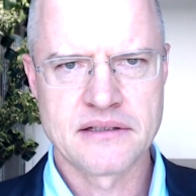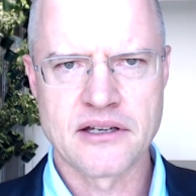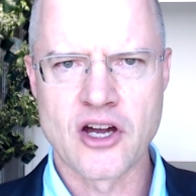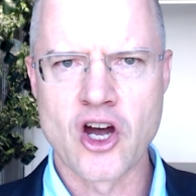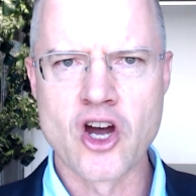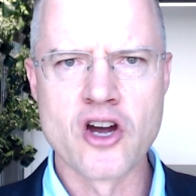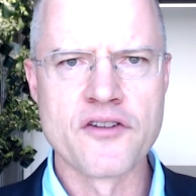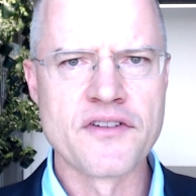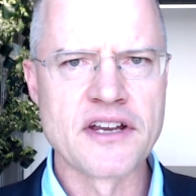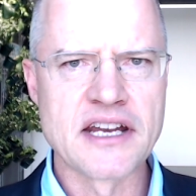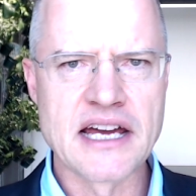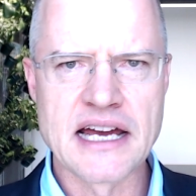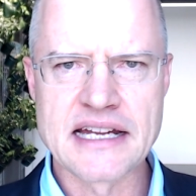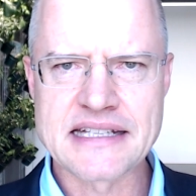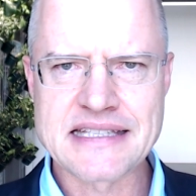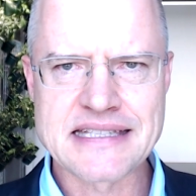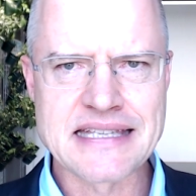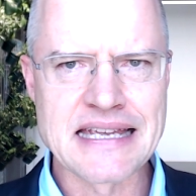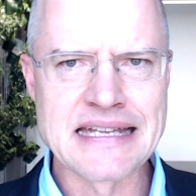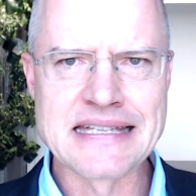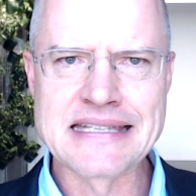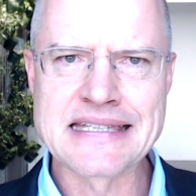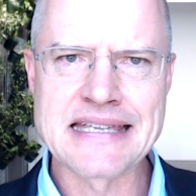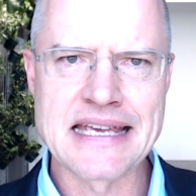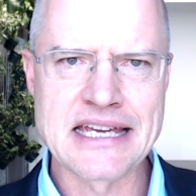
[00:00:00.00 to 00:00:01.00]
Overnight
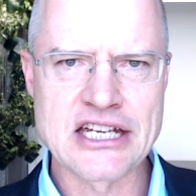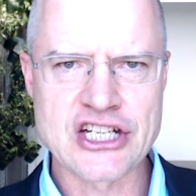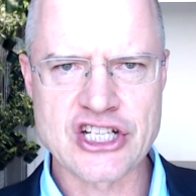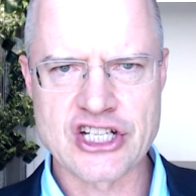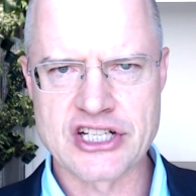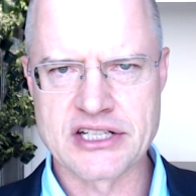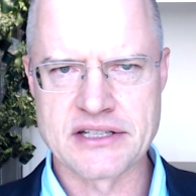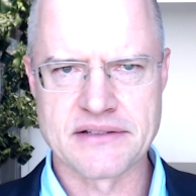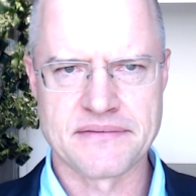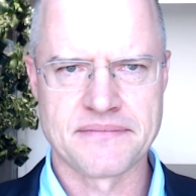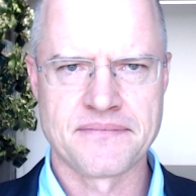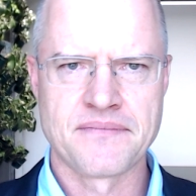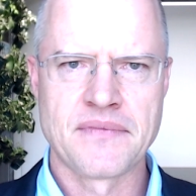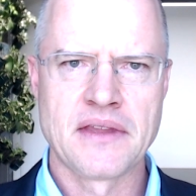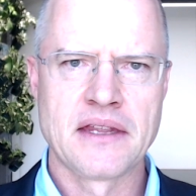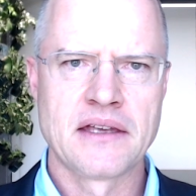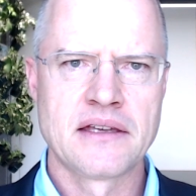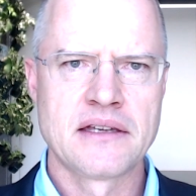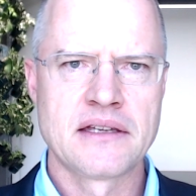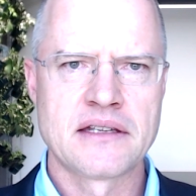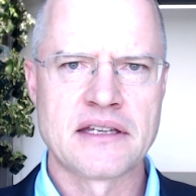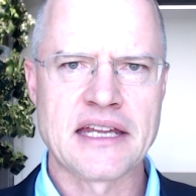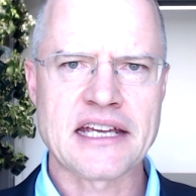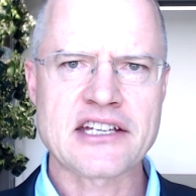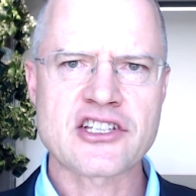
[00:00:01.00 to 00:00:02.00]
sensation.
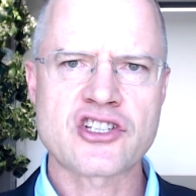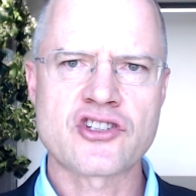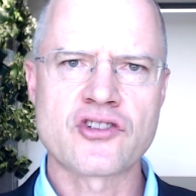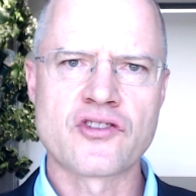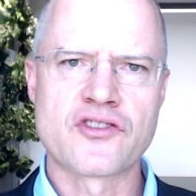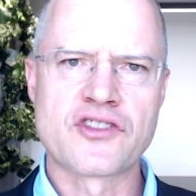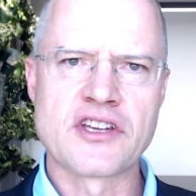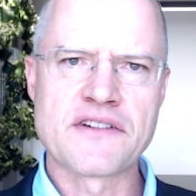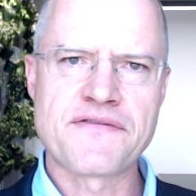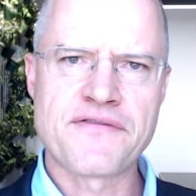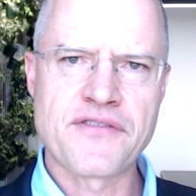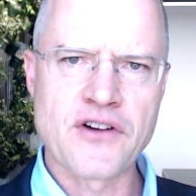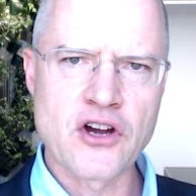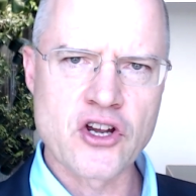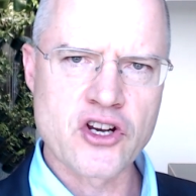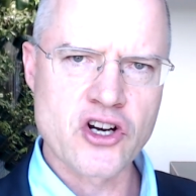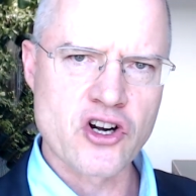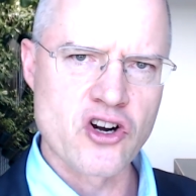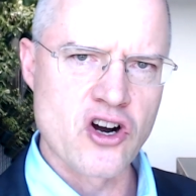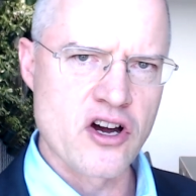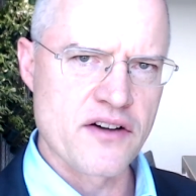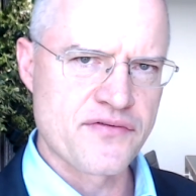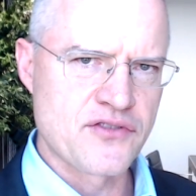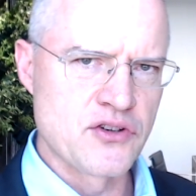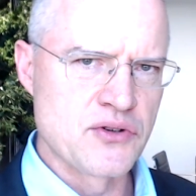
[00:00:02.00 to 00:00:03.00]
Next to the
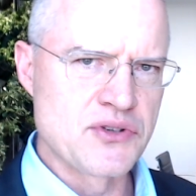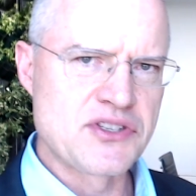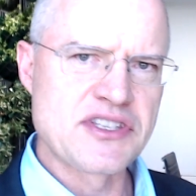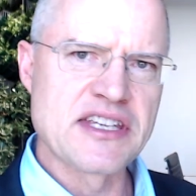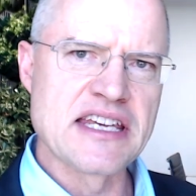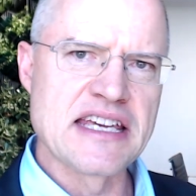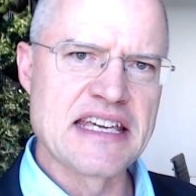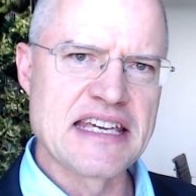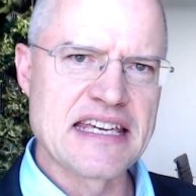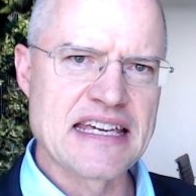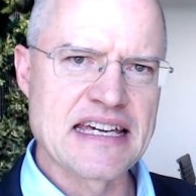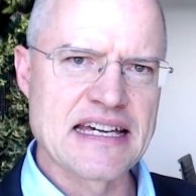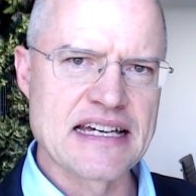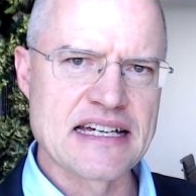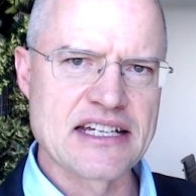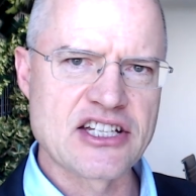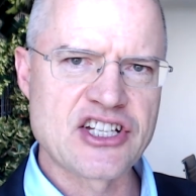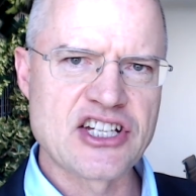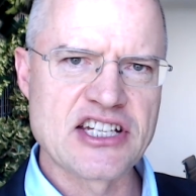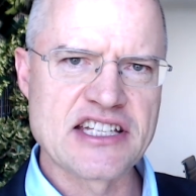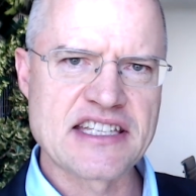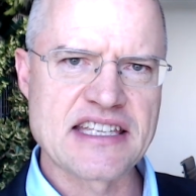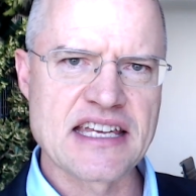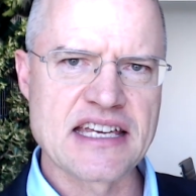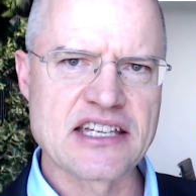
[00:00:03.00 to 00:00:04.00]
photograph you see here,
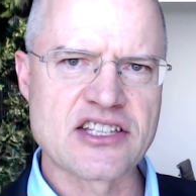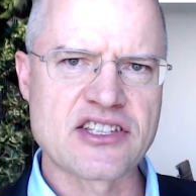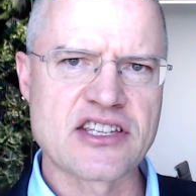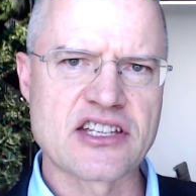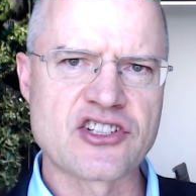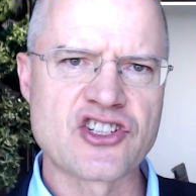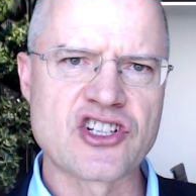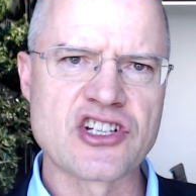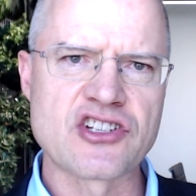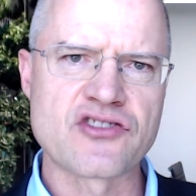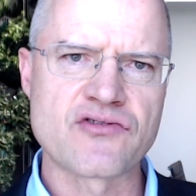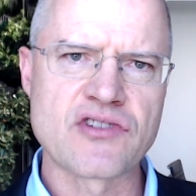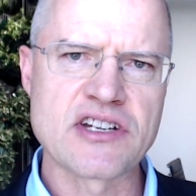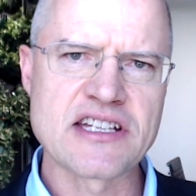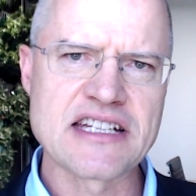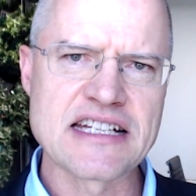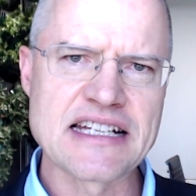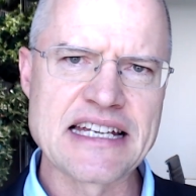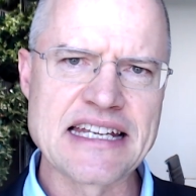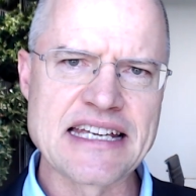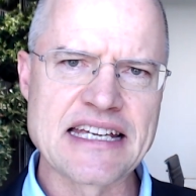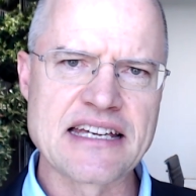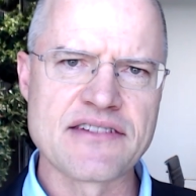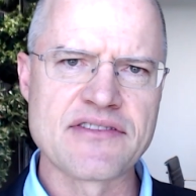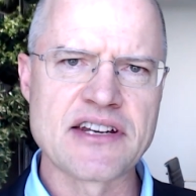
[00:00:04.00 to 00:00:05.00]
she says that she's
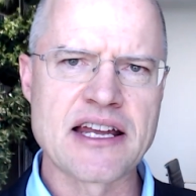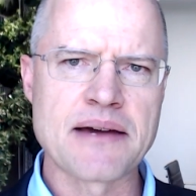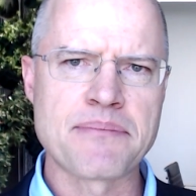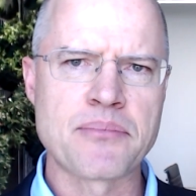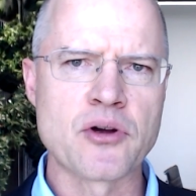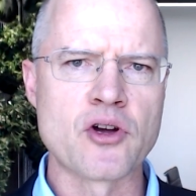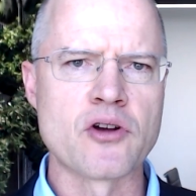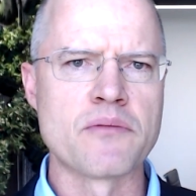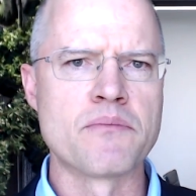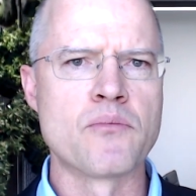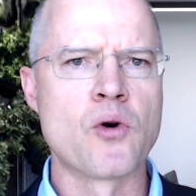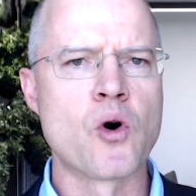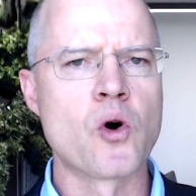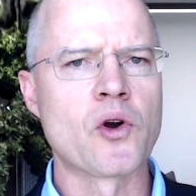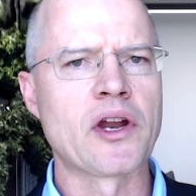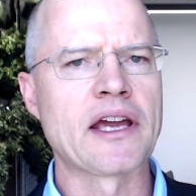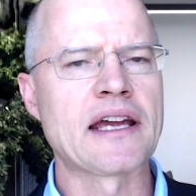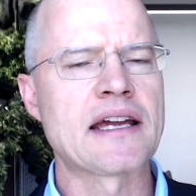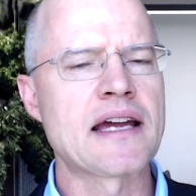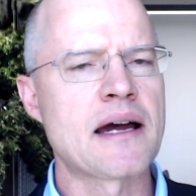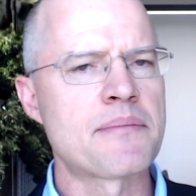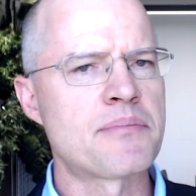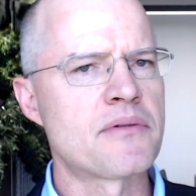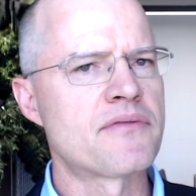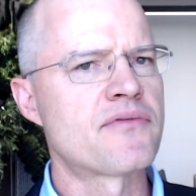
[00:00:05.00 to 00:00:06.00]
recently given up her morning
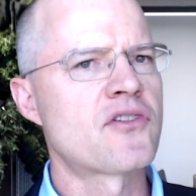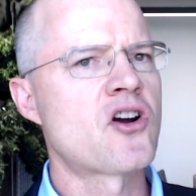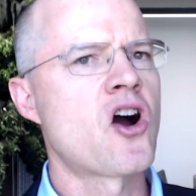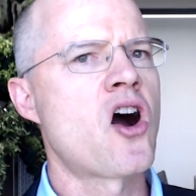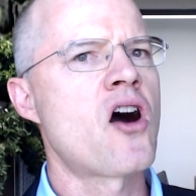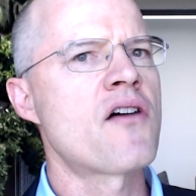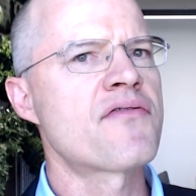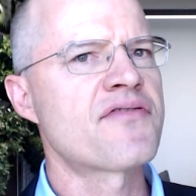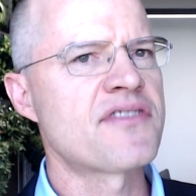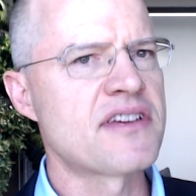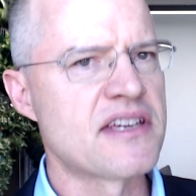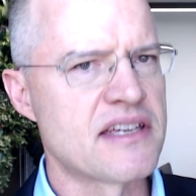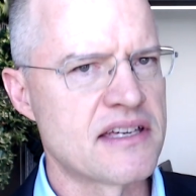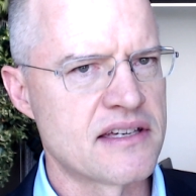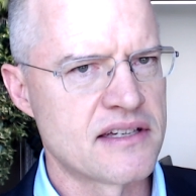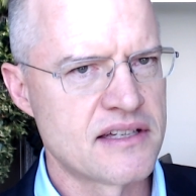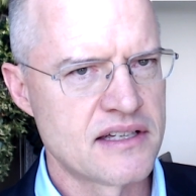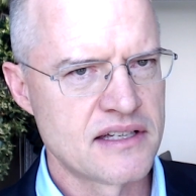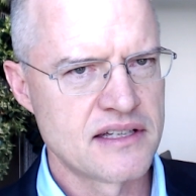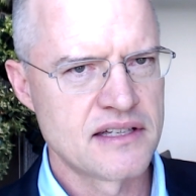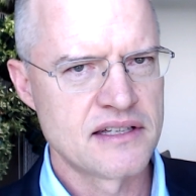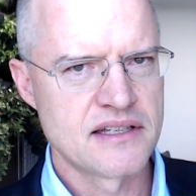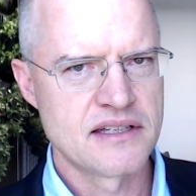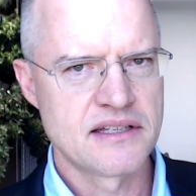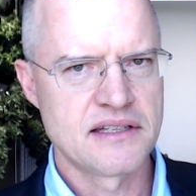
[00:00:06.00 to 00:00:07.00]
cup of coffee
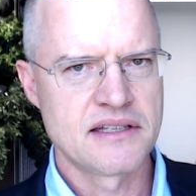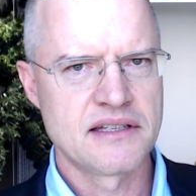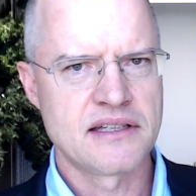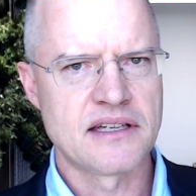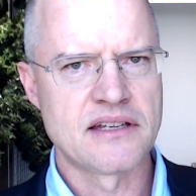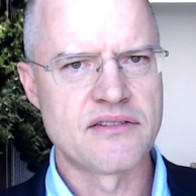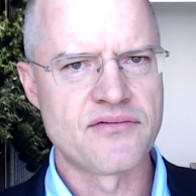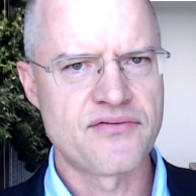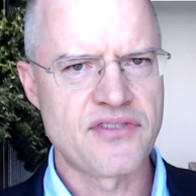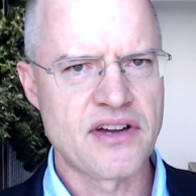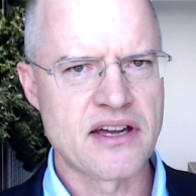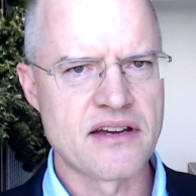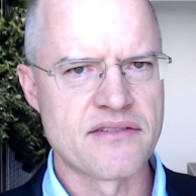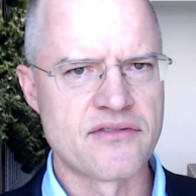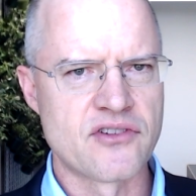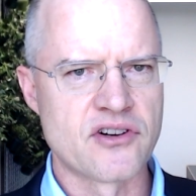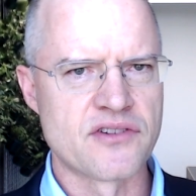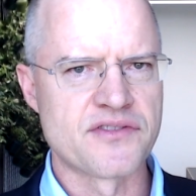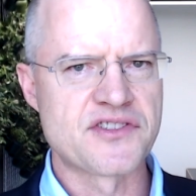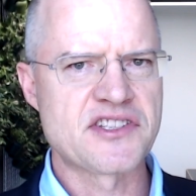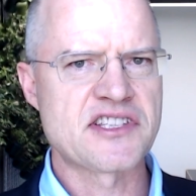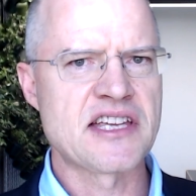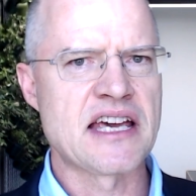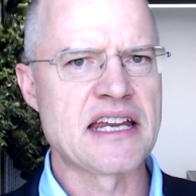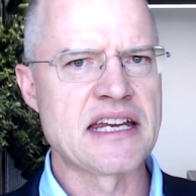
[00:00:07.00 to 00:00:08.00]
in favor
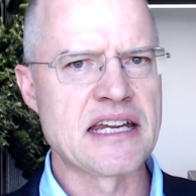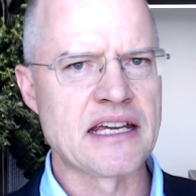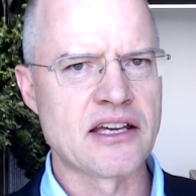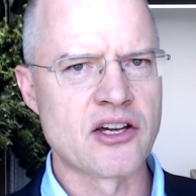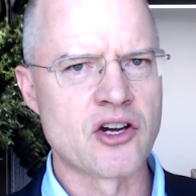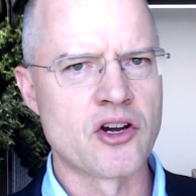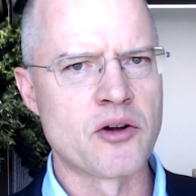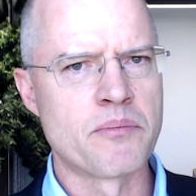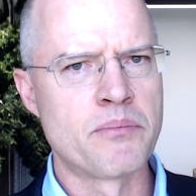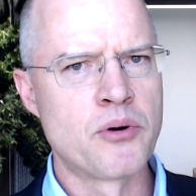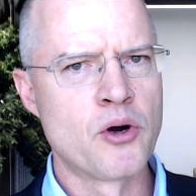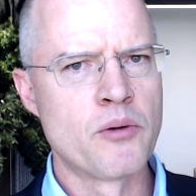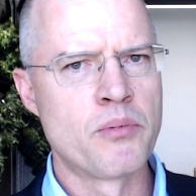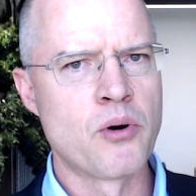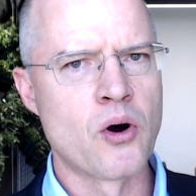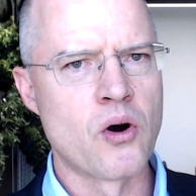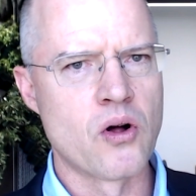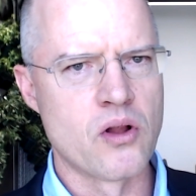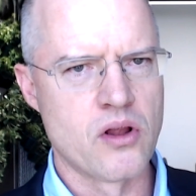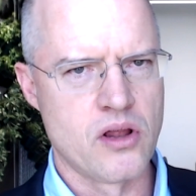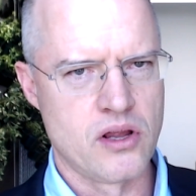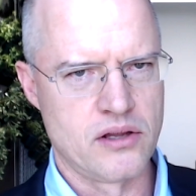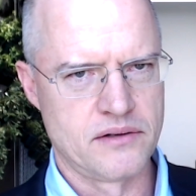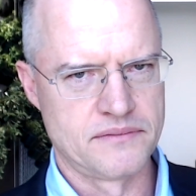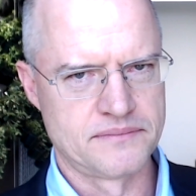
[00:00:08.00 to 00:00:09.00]
of sunning her poop
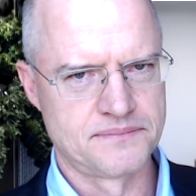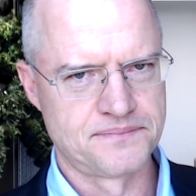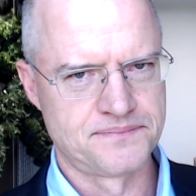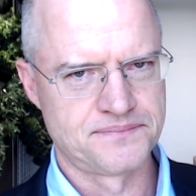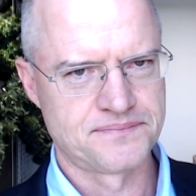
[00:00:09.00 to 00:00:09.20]
hole.